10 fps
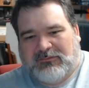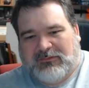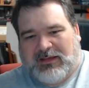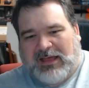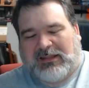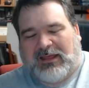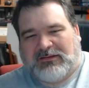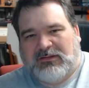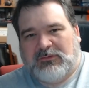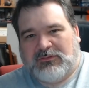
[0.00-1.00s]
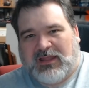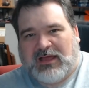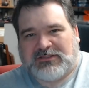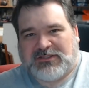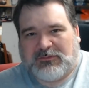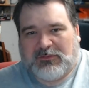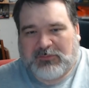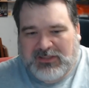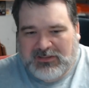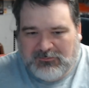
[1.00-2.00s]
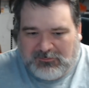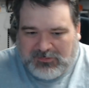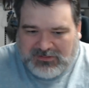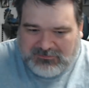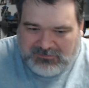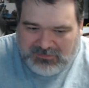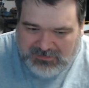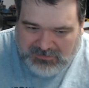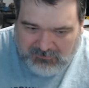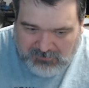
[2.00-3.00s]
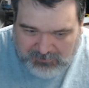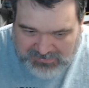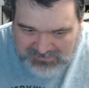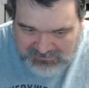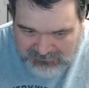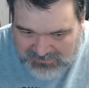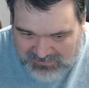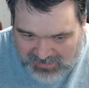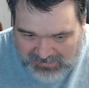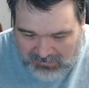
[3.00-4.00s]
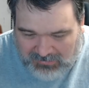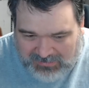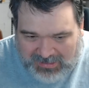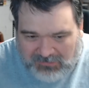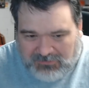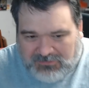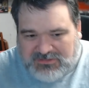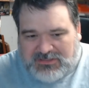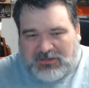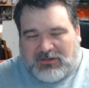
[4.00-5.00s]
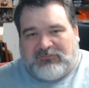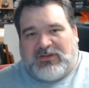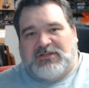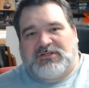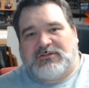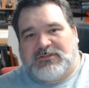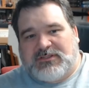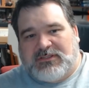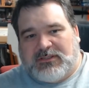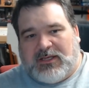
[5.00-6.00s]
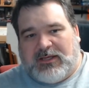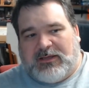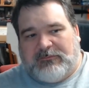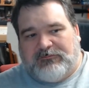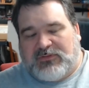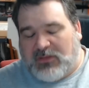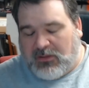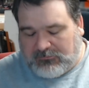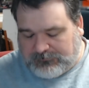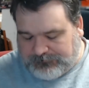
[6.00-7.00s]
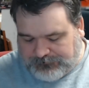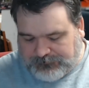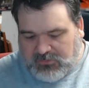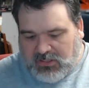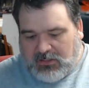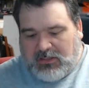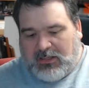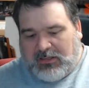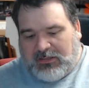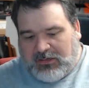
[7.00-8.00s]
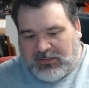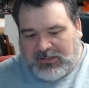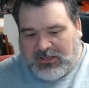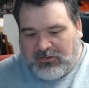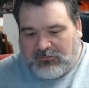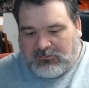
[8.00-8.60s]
I like to use logic when we design our encounters and our adventures. So there you go.